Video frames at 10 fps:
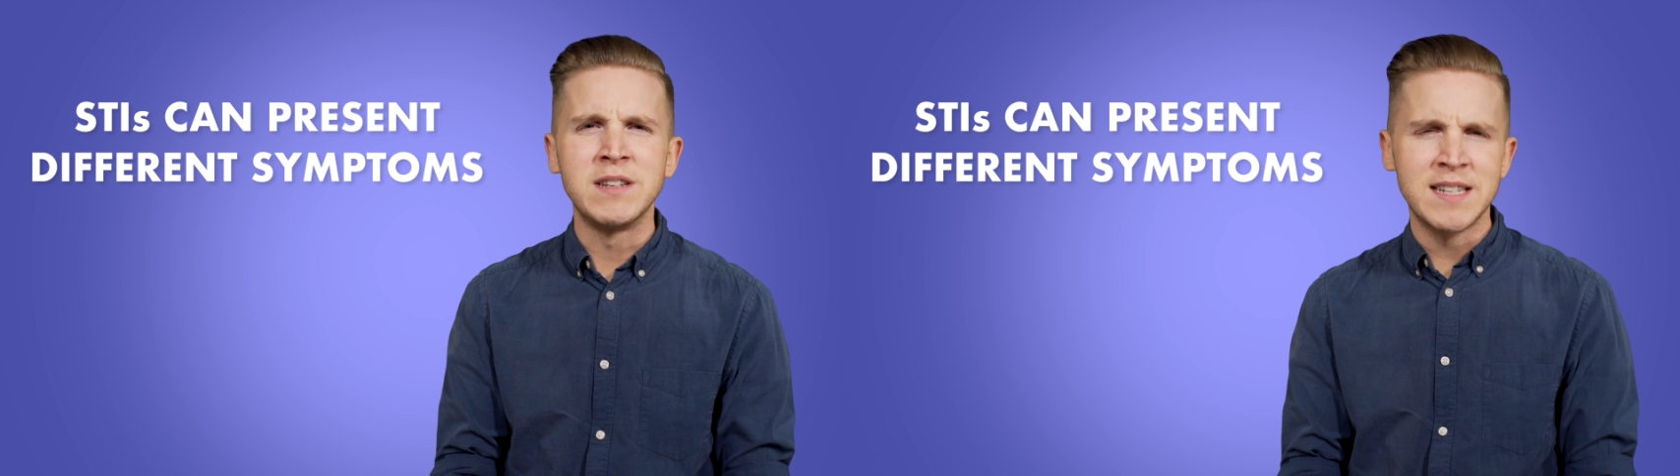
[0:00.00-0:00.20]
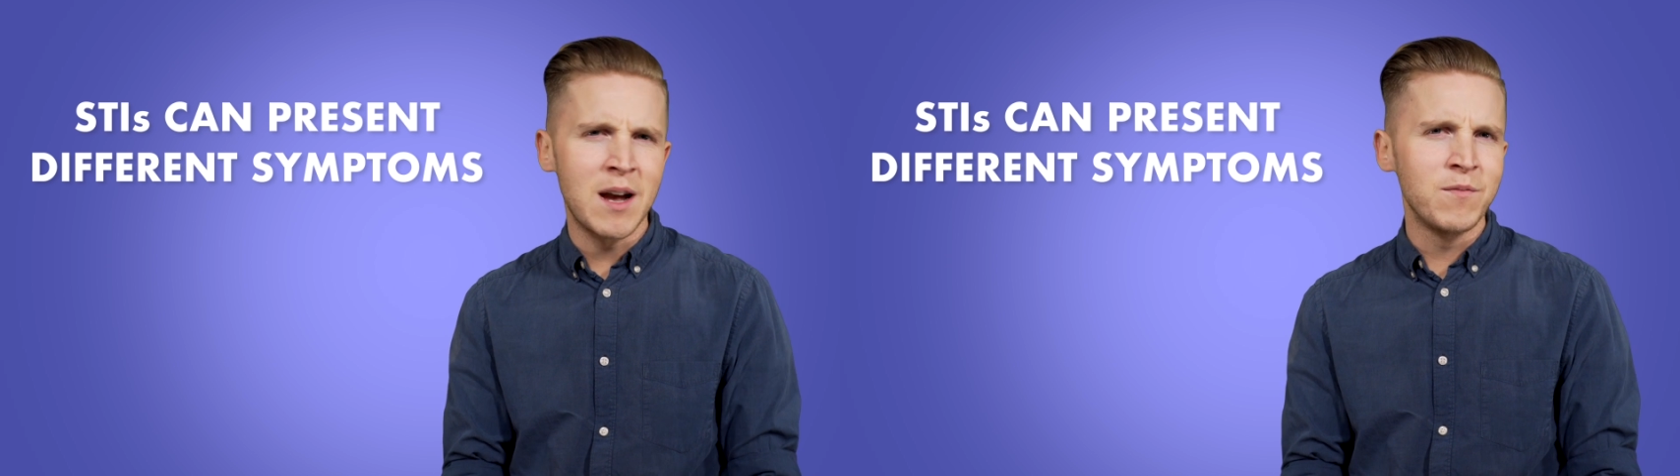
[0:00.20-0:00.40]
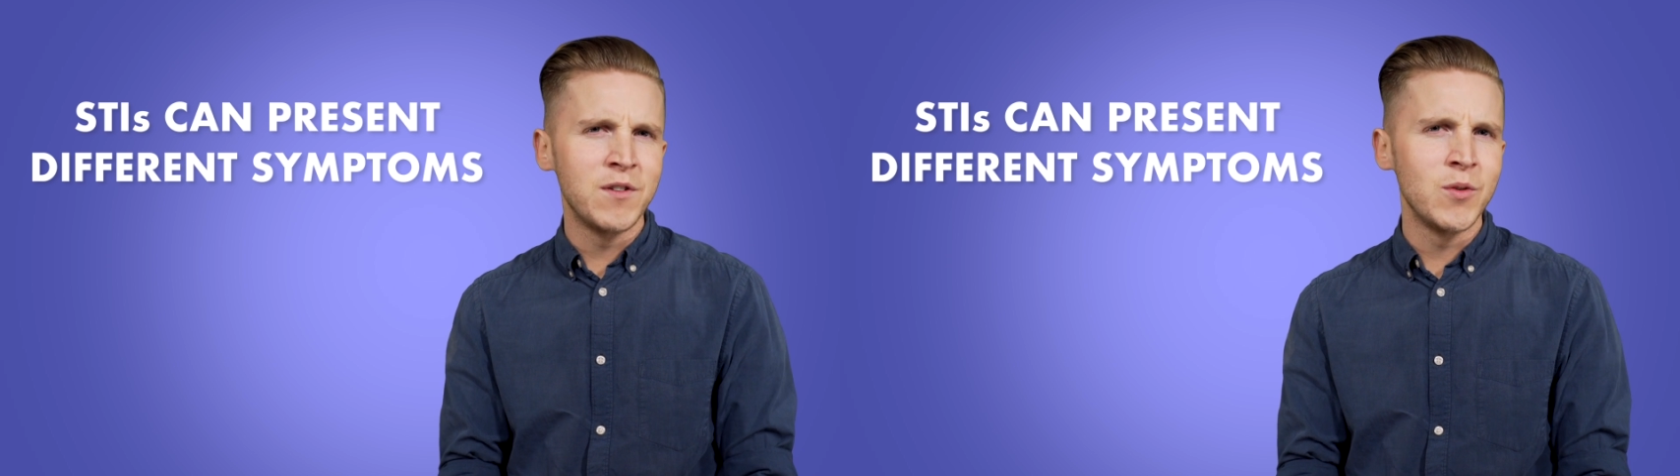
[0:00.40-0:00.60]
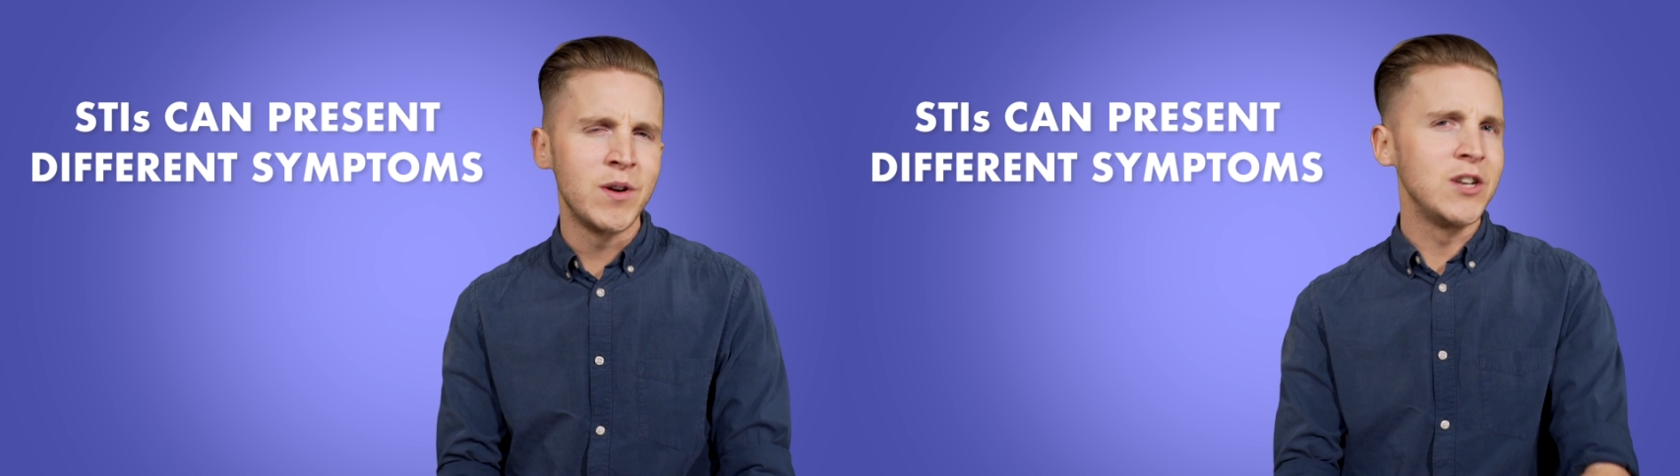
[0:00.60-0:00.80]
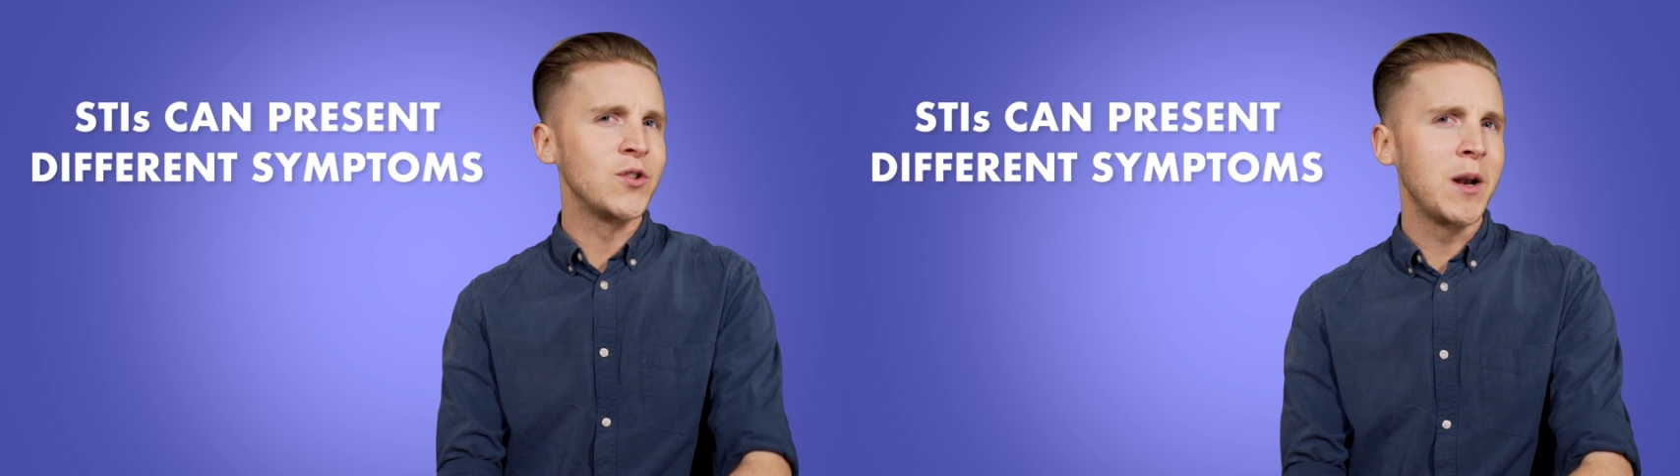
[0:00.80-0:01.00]
discomfort
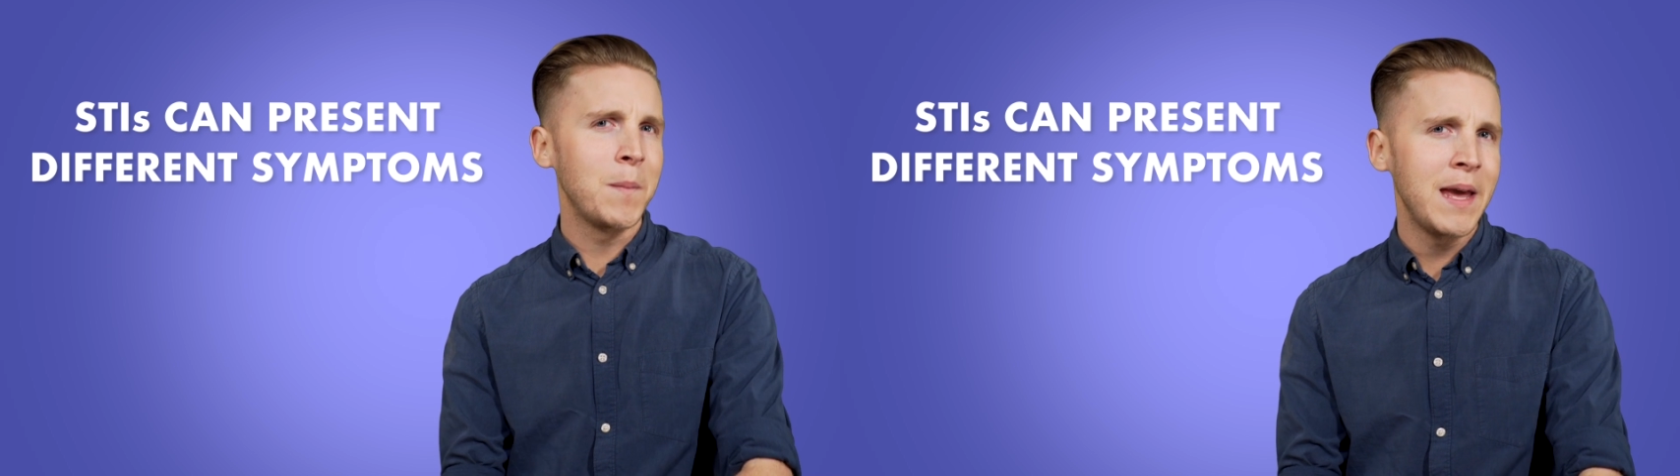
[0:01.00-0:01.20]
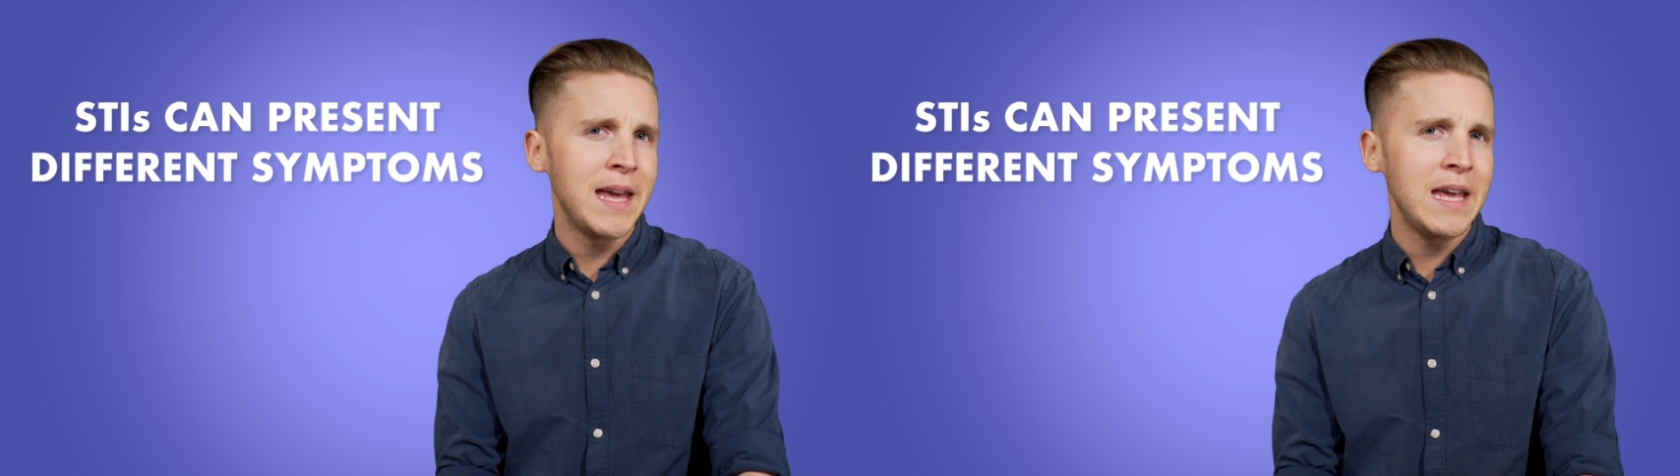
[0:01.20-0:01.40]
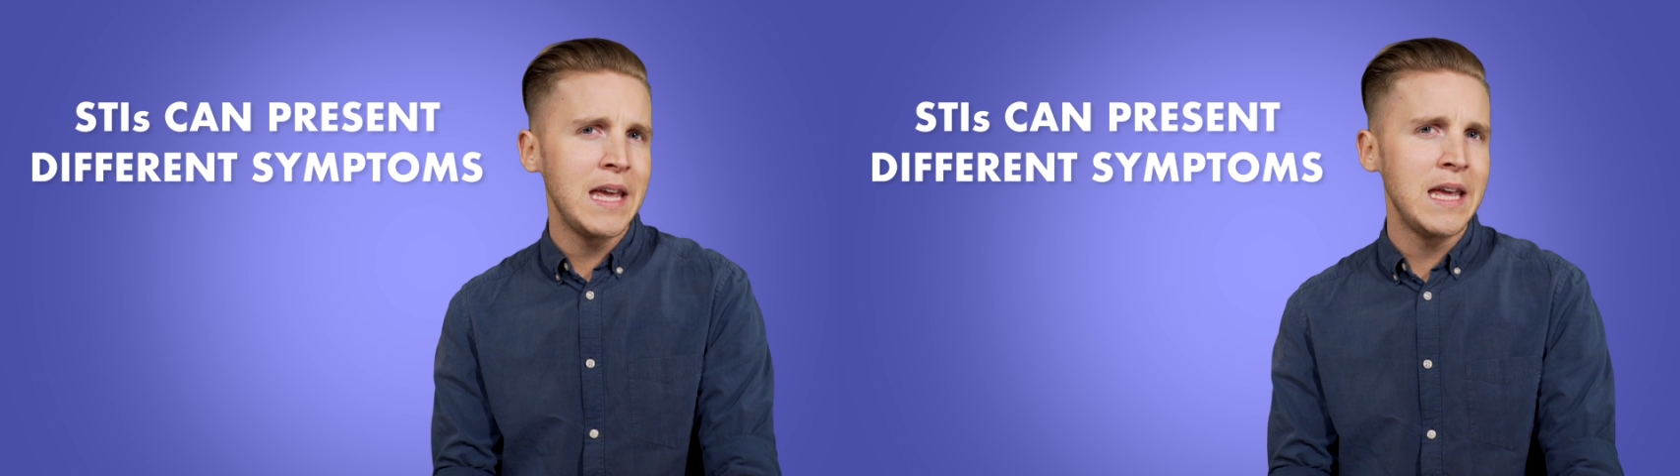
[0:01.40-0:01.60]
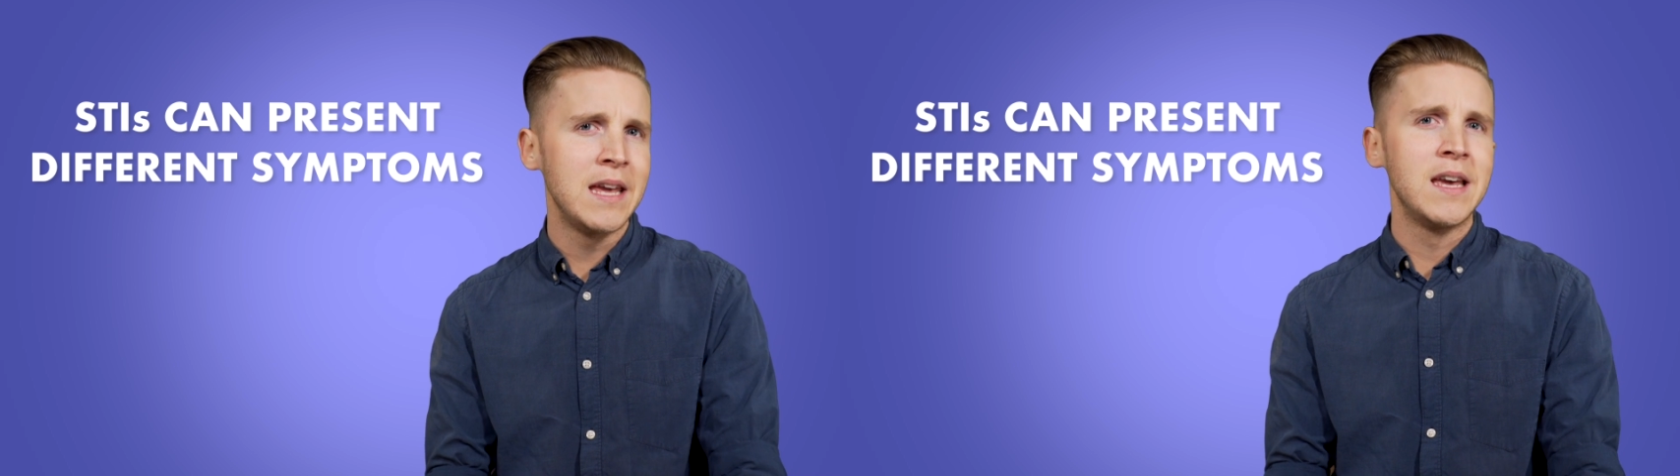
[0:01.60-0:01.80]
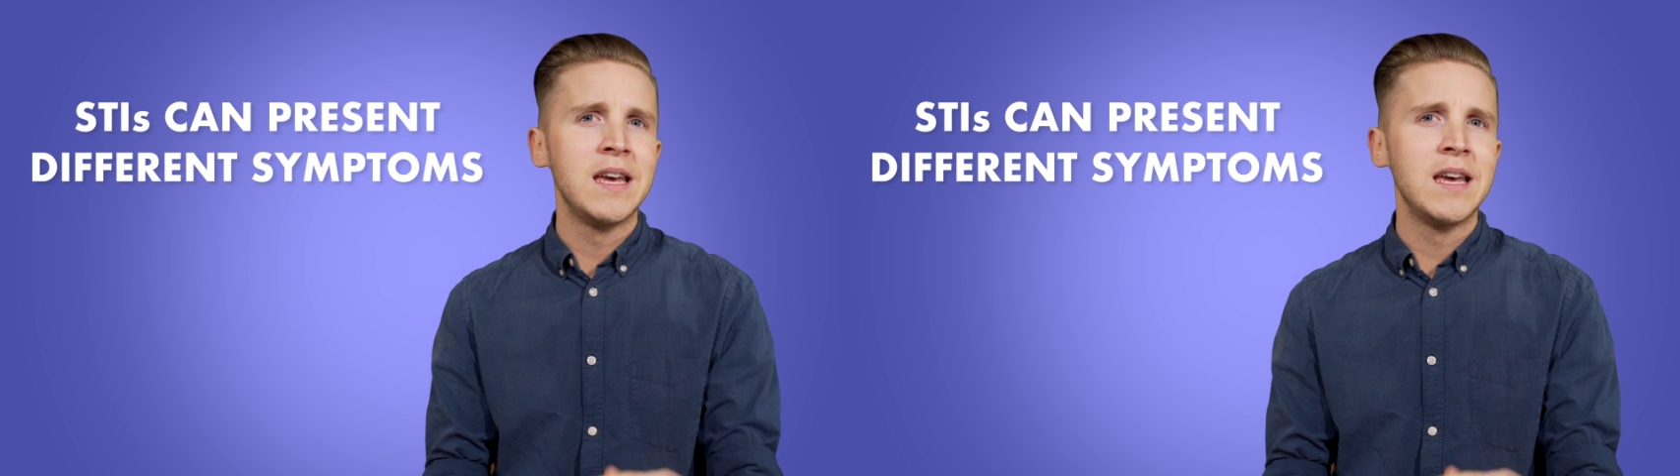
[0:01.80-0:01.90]
when you're trying to pee,